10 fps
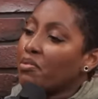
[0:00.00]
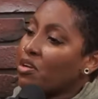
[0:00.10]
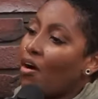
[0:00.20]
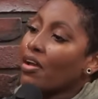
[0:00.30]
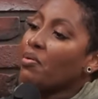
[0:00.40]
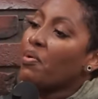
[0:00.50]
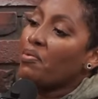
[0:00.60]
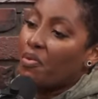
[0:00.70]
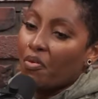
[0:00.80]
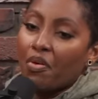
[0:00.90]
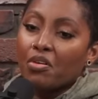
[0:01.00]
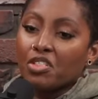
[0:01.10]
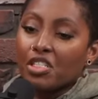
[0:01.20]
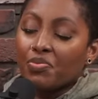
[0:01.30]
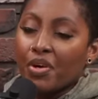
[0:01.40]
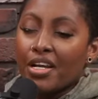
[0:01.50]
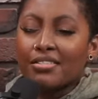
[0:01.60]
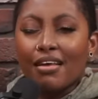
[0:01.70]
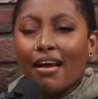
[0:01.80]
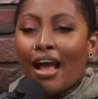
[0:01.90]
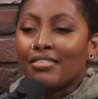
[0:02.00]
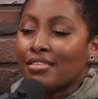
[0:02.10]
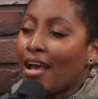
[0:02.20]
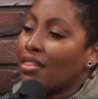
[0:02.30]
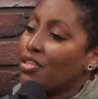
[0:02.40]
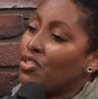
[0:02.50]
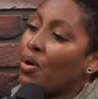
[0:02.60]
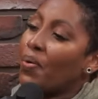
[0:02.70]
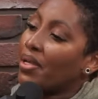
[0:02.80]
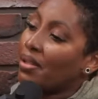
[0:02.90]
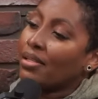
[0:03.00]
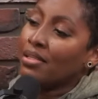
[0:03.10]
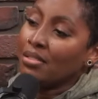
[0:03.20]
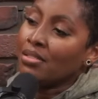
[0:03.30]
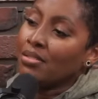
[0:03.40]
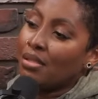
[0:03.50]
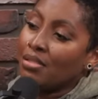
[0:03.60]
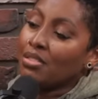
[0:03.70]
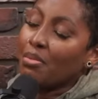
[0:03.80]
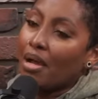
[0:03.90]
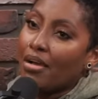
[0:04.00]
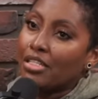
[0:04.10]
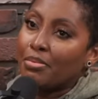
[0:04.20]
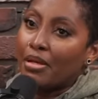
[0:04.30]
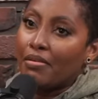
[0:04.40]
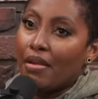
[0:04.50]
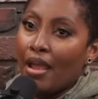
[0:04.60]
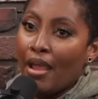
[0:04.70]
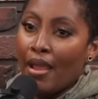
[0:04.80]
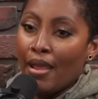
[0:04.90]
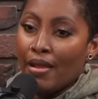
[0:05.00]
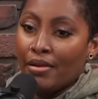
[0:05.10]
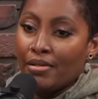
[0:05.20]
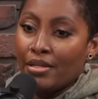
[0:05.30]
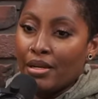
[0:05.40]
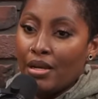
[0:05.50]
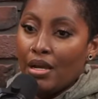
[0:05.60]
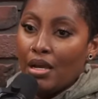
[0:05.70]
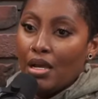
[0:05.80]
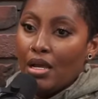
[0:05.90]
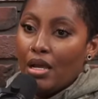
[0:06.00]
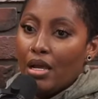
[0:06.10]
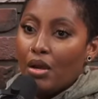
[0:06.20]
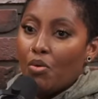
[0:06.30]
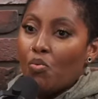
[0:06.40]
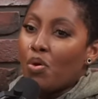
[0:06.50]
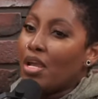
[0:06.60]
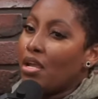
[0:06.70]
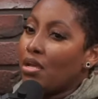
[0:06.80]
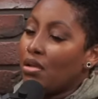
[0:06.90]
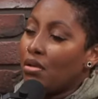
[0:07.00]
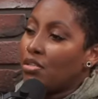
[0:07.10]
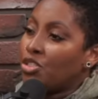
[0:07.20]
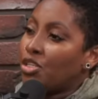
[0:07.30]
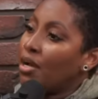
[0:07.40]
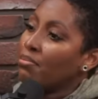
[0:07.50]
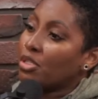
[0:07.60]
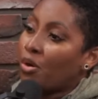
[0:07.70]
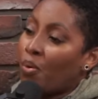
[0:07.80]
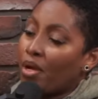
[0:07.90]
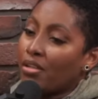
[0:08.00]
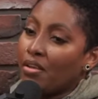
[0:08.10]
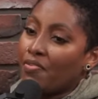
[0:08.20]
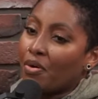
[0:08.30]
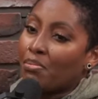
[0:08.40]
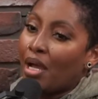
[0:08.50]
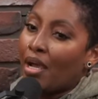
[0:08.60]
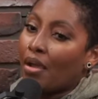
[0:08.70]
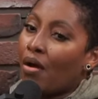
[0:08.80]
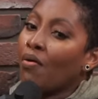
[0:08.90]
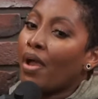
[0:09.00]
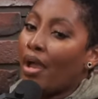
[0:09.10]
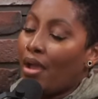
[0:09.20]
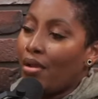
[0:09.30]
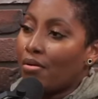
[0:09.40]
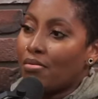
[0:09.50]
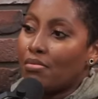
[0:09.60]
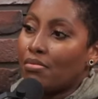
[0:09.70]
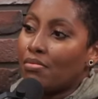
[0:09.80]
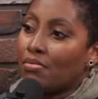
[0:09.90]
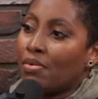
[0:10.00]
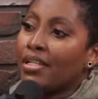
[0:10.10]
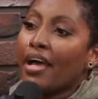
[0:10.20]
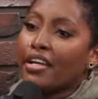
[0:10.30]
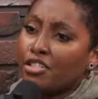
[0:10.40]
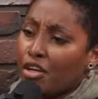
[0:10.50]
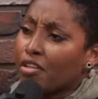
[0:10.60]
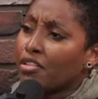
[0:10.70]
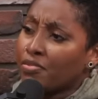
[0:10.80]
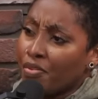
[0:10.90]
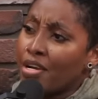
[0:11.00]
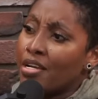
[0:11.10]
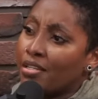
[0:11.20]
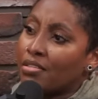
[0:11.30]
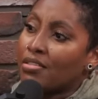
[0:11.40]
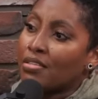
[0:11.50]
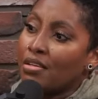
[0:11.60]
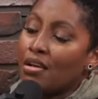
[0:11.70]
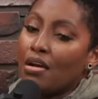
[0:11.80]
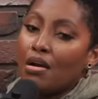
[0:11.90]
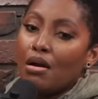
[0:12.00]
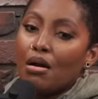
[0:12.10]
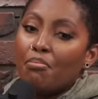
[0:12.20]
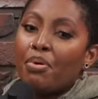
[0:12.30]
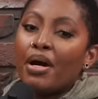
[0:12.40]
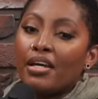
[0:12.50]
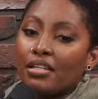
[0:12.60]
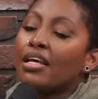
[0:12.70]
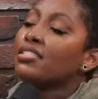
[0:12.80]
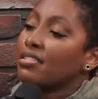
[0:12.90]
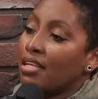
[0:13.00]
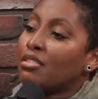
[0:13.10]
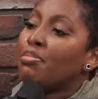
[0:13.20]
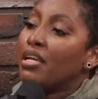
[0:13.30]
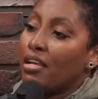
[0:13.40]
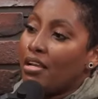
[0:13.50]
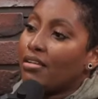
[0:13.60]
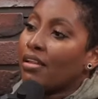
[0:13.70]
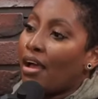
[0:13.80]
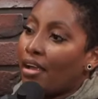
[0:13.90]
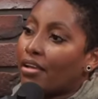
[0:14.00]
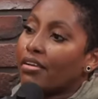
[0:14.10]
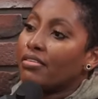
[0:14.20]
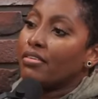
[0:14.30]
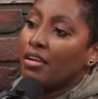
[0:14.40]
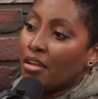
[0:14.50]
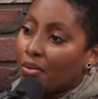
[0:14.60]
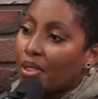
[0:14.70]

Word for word: were talking and we were for real just friends, like I just had this knowing, like this is this is my husband, and we jumped quickly from like, okay, we like each other as friends, mm-hmm. but let's let's be like in a